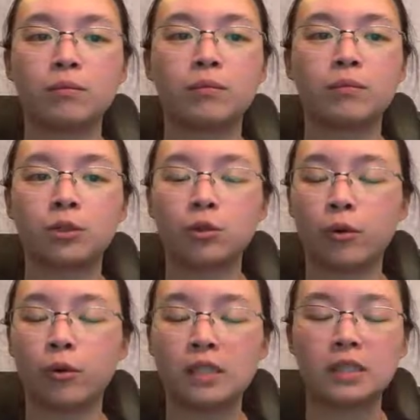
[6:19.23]

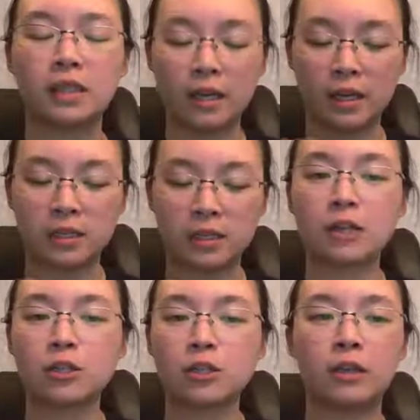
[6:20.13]

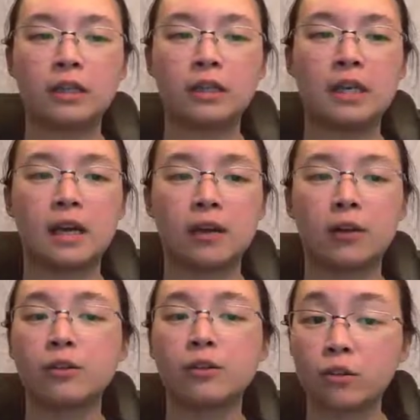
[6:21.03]
attach on
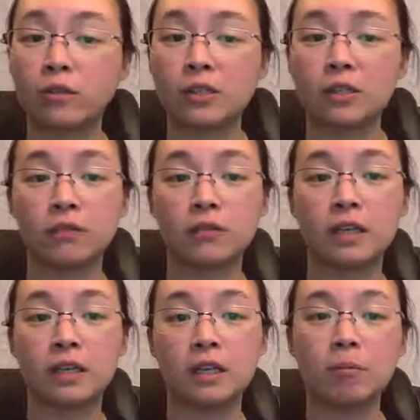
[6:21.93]
the surface of
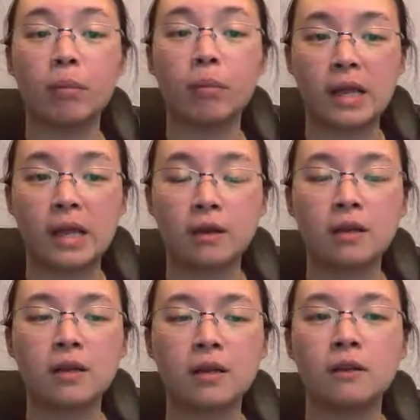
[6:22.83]
the bilayer.
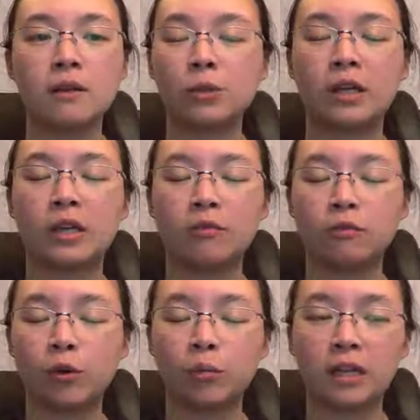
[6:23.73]
So it can
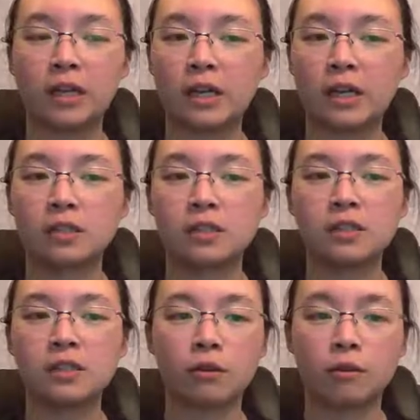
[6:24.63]
form
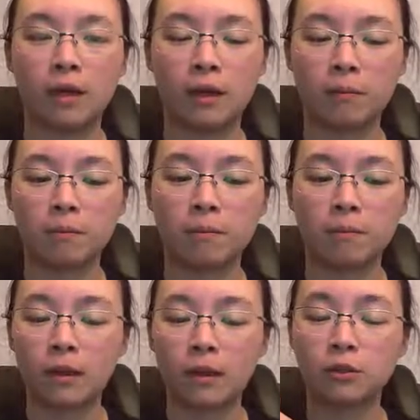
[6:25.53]
connections
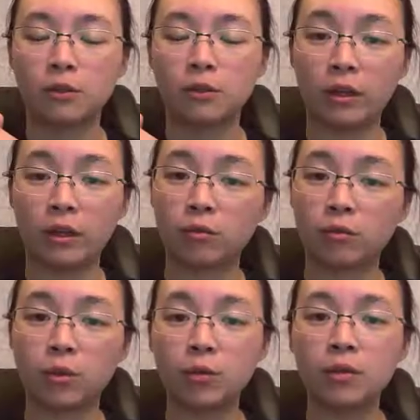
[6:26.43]
going
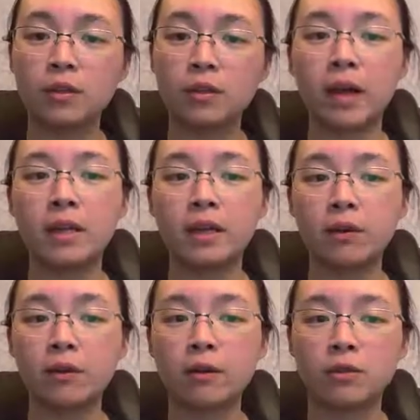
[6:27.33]
through the
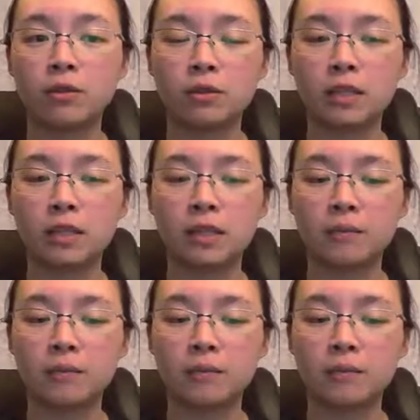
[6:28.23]
bilayer to the